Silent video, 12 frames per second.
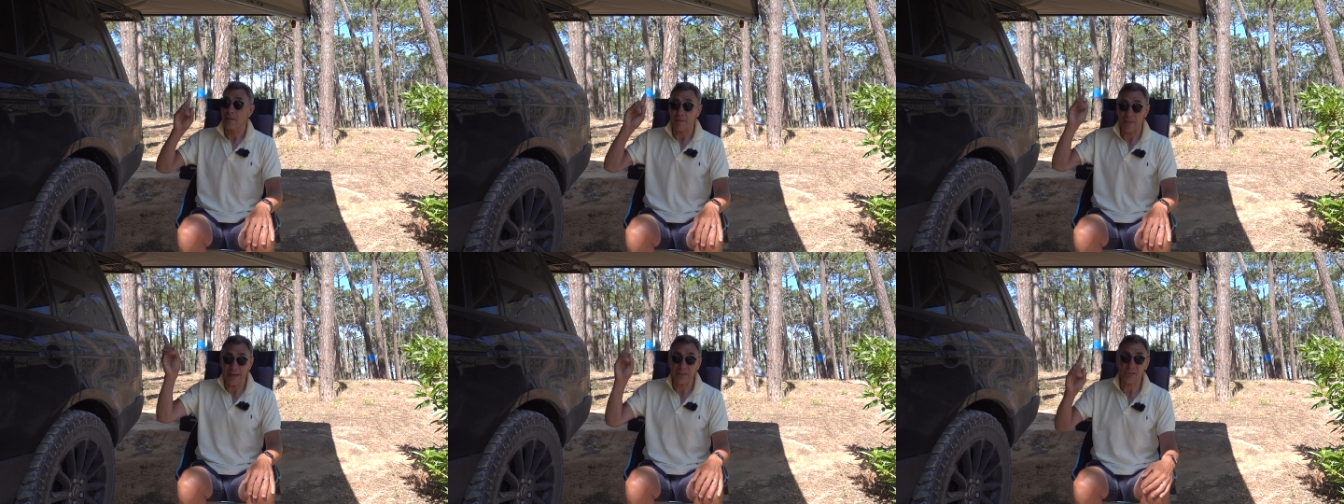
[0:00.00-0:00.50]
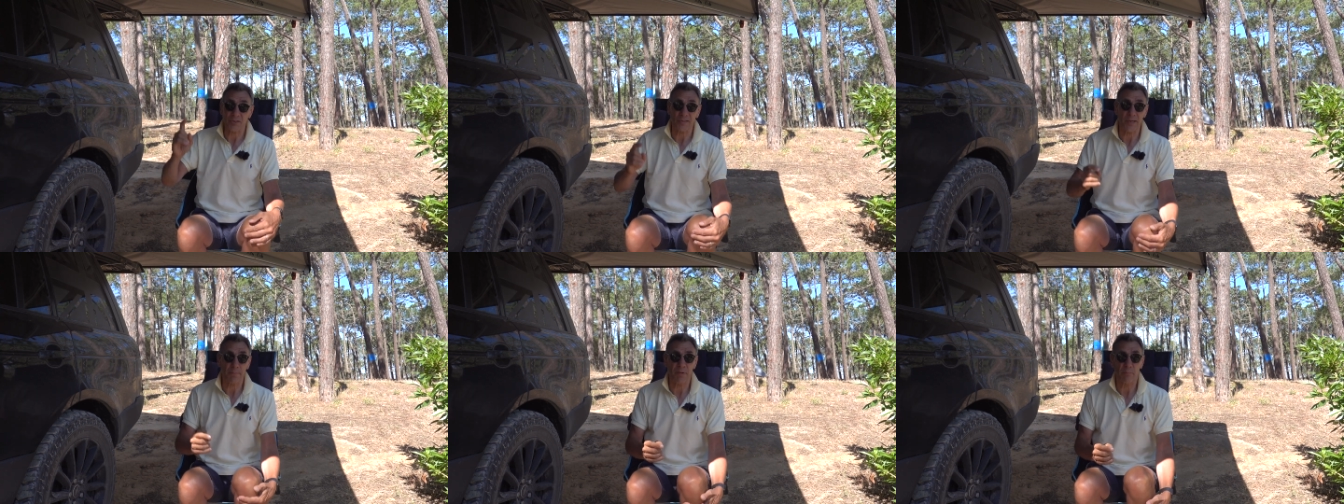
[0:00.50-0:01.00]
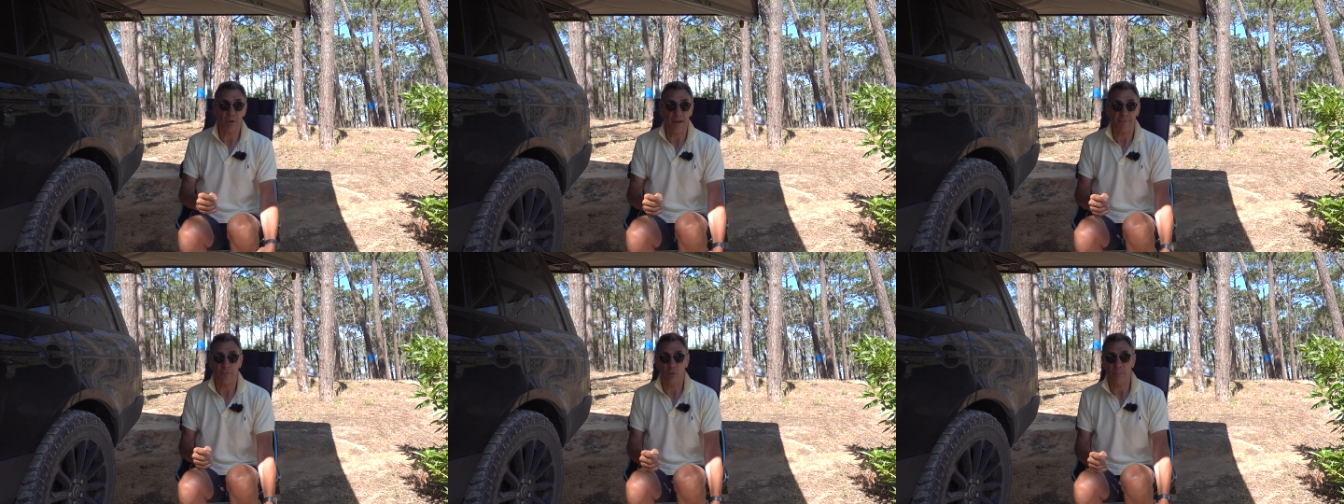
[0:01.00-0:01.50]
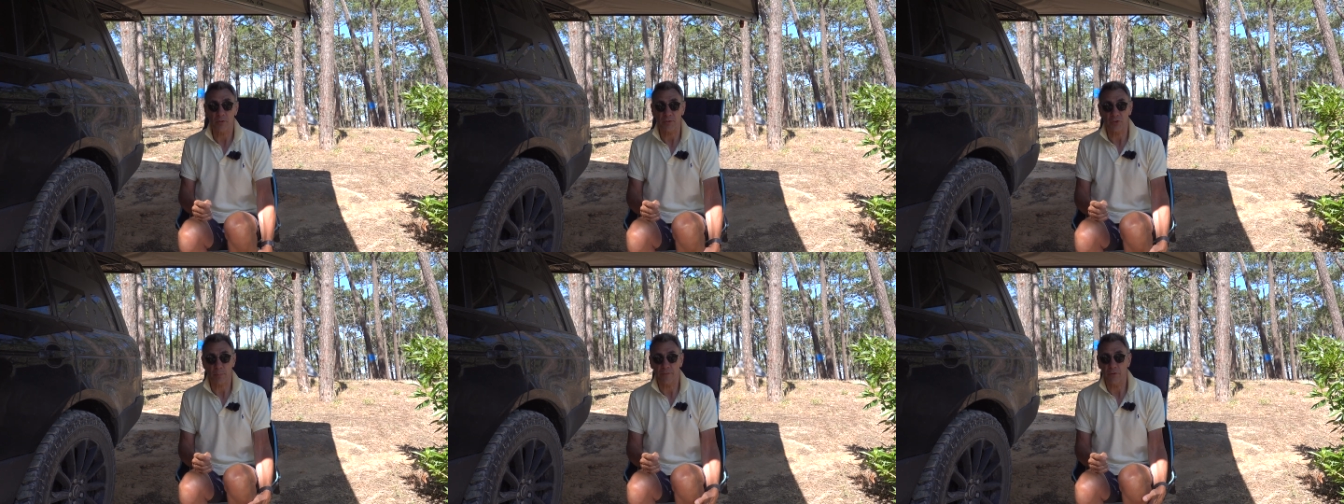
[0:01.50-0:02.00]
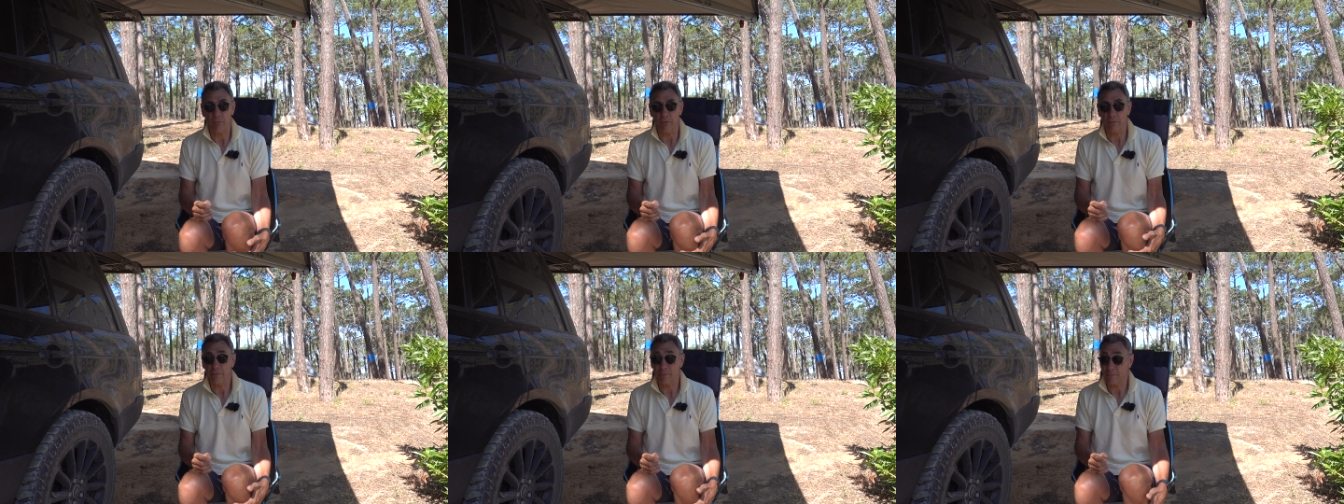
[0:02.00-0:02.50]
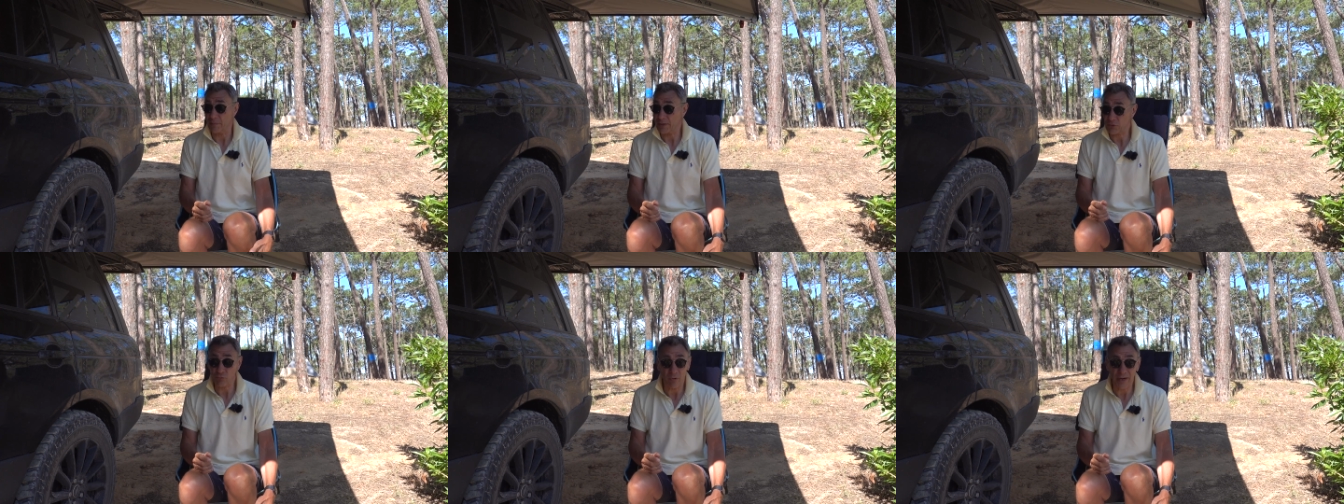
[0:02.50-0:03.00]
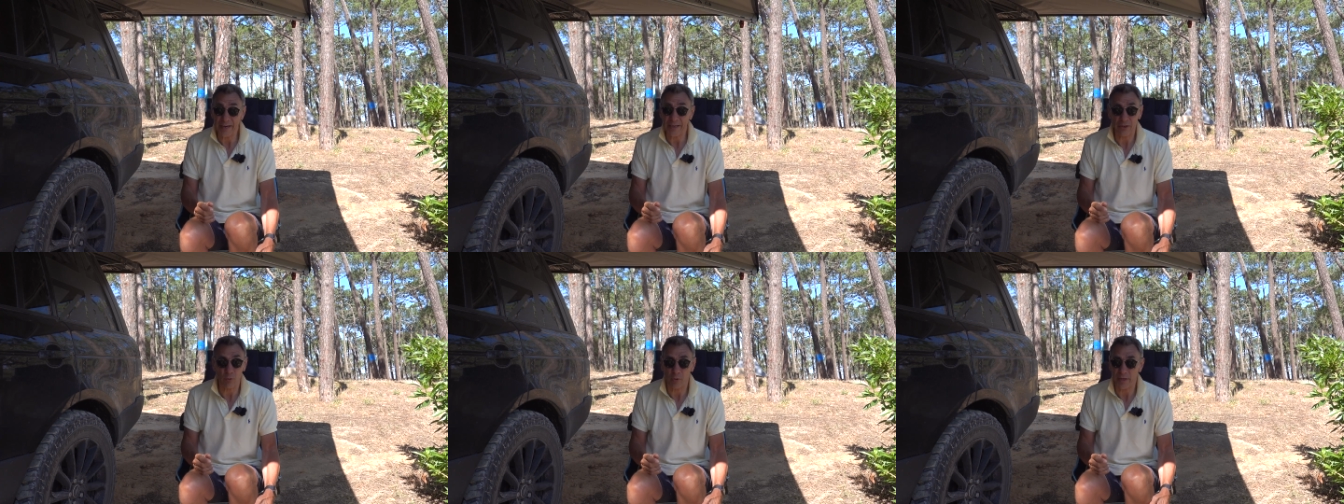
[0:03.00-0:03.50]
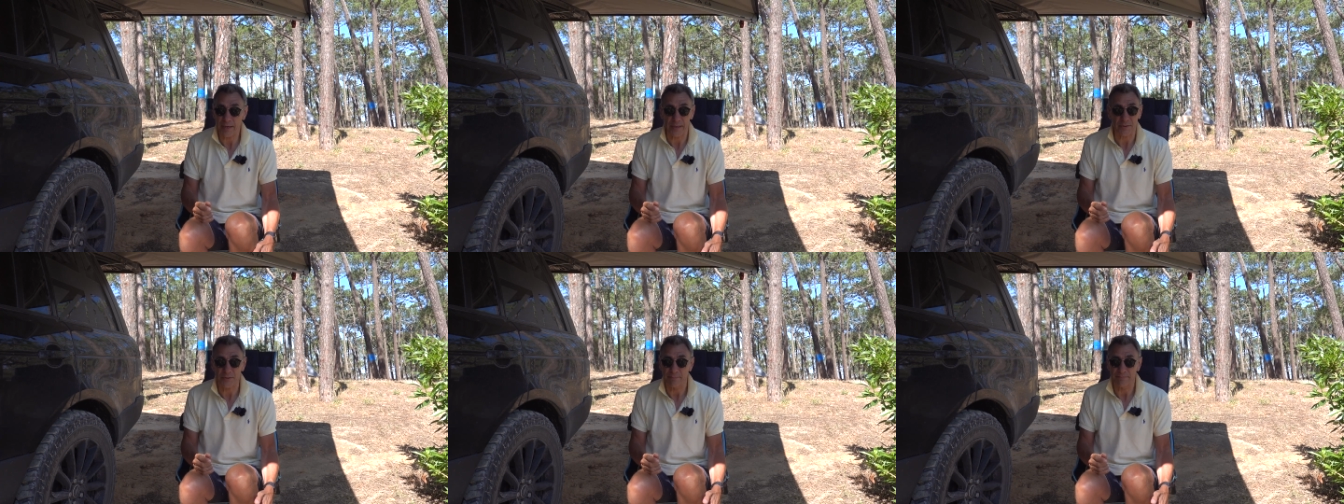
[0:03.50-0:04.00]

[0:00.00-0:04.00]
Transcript: That is a sleeping platform on the top of your roof. That's really all it is.